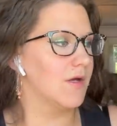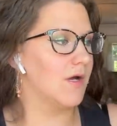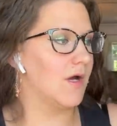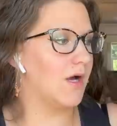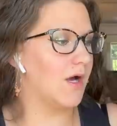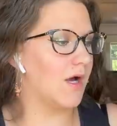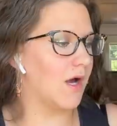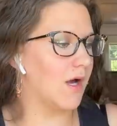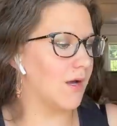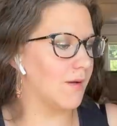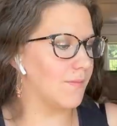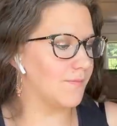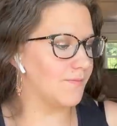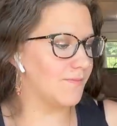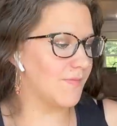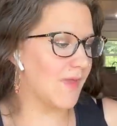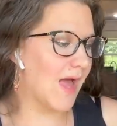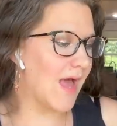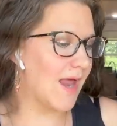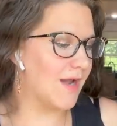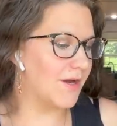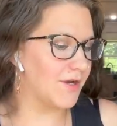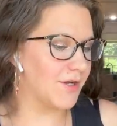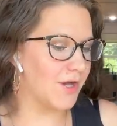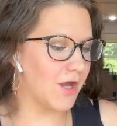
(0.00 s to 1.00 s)
Um,
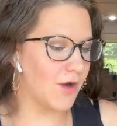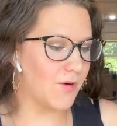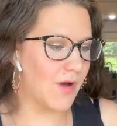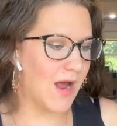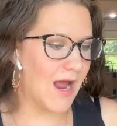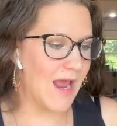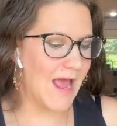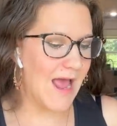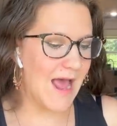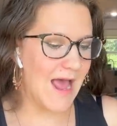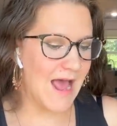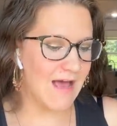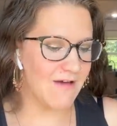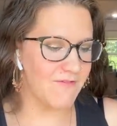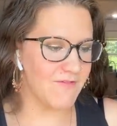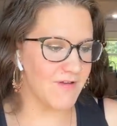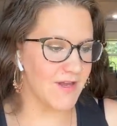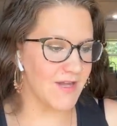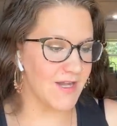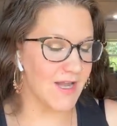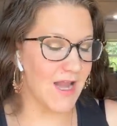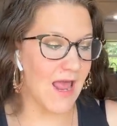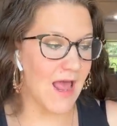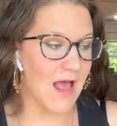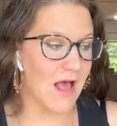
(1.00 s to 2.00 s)
I don't know. I have
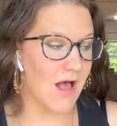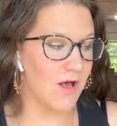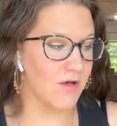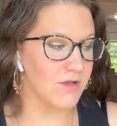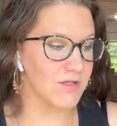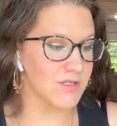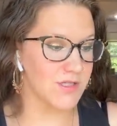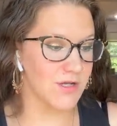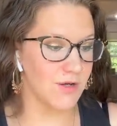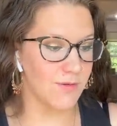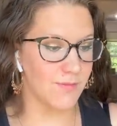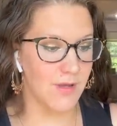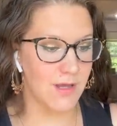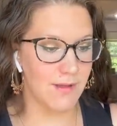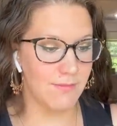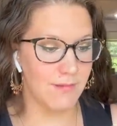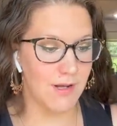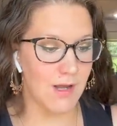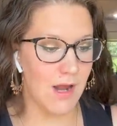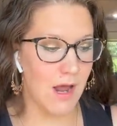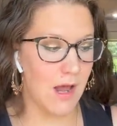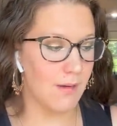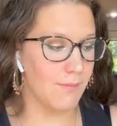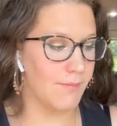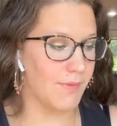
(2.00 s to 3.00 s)
it now, so maybe
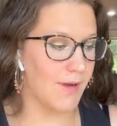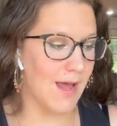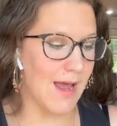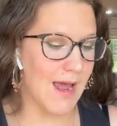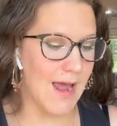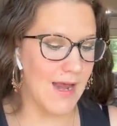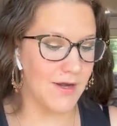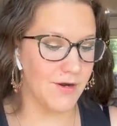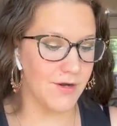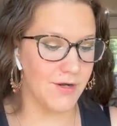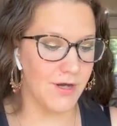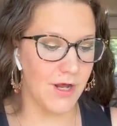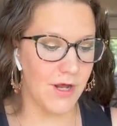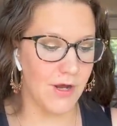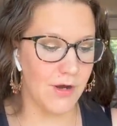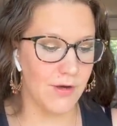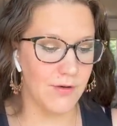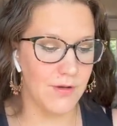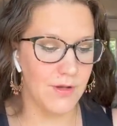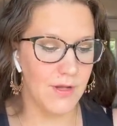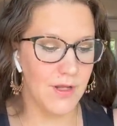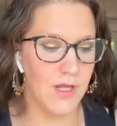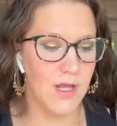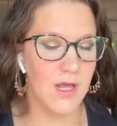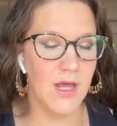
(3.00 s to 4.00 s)
not, but I don't
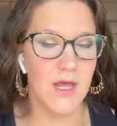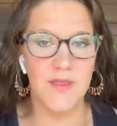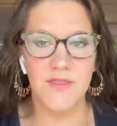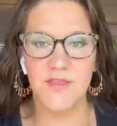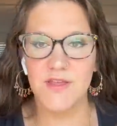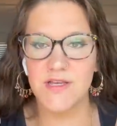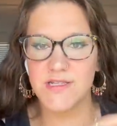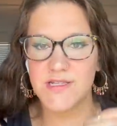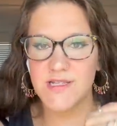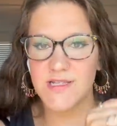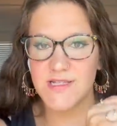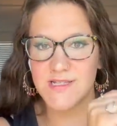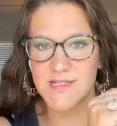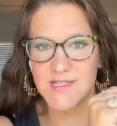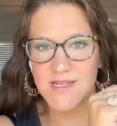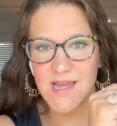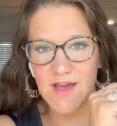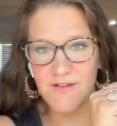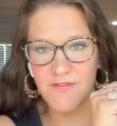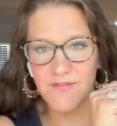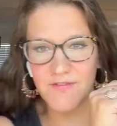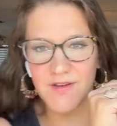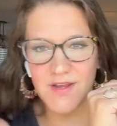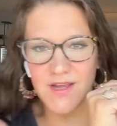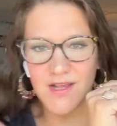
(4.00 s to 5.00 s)
know. This is
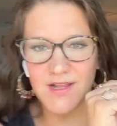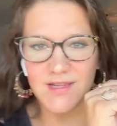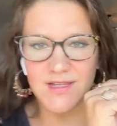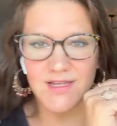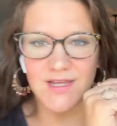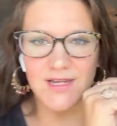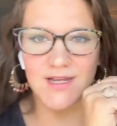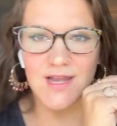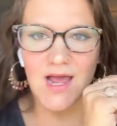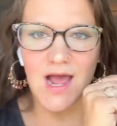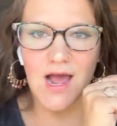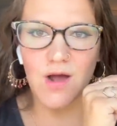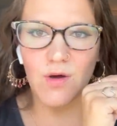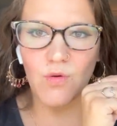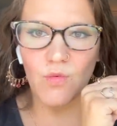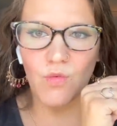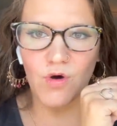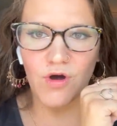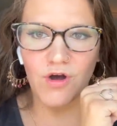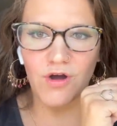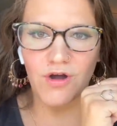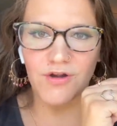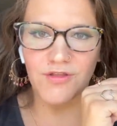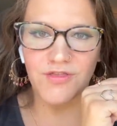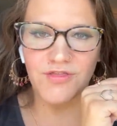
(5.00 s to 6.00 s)
definitely not
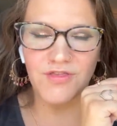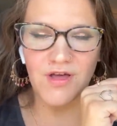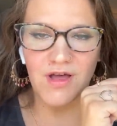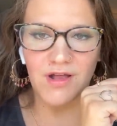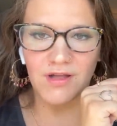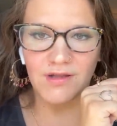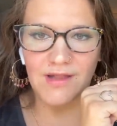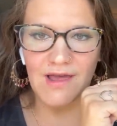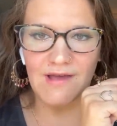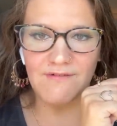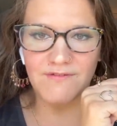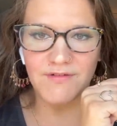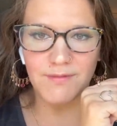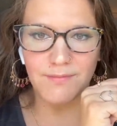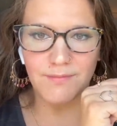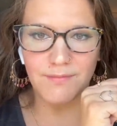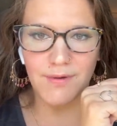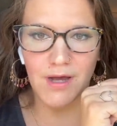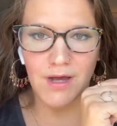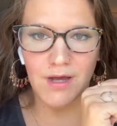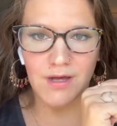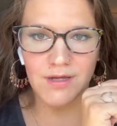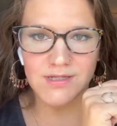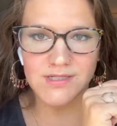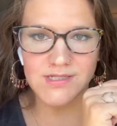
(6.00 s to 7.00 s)
worth eleven
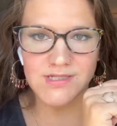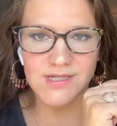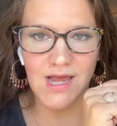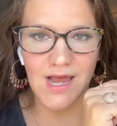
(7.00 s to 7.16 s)
bucks.